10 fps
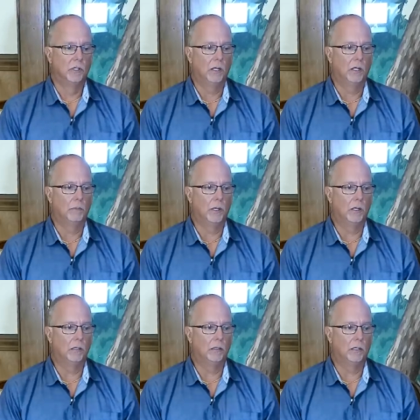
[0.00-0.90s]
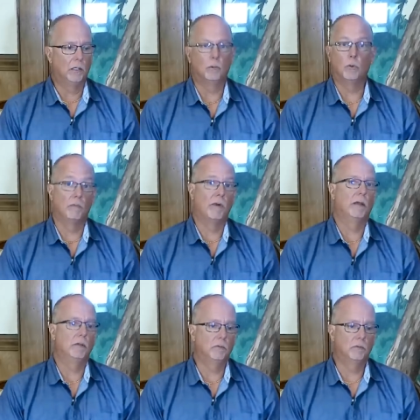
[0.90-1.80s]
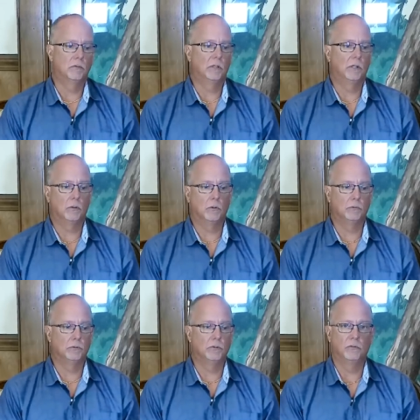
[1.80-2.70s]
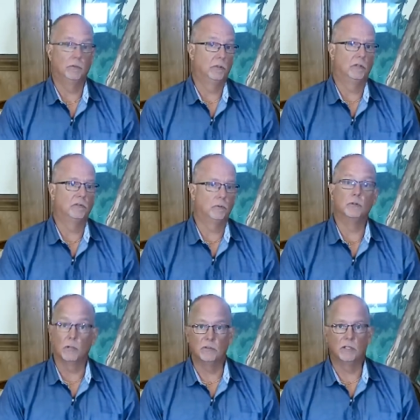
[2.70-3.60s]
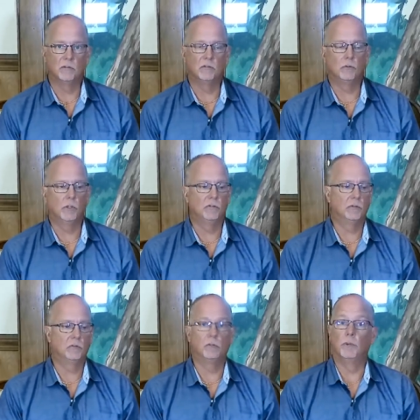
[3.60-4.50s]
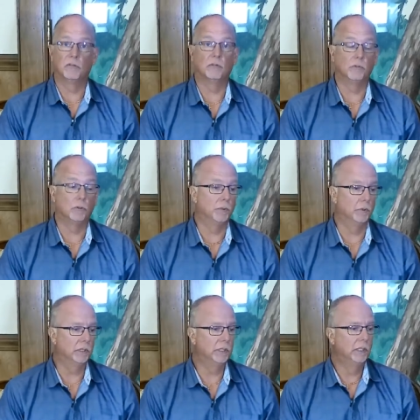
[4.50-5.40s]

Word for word: our core values and our culture is to address that situation to the best of your ability.